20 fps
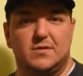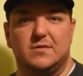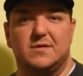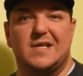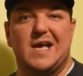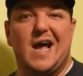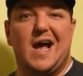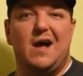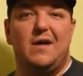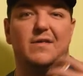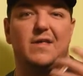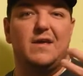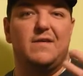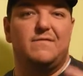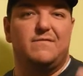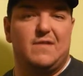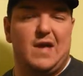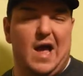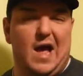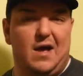So it's how they
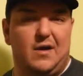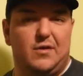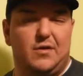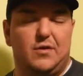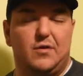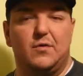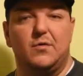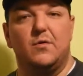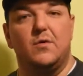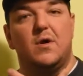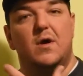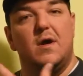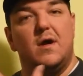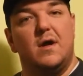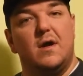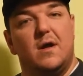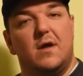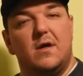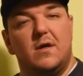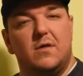value
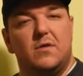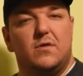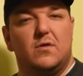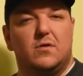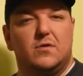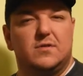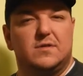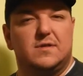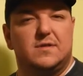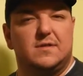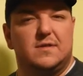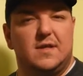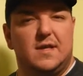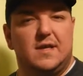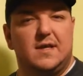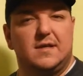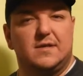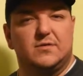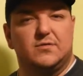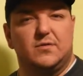those
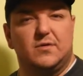things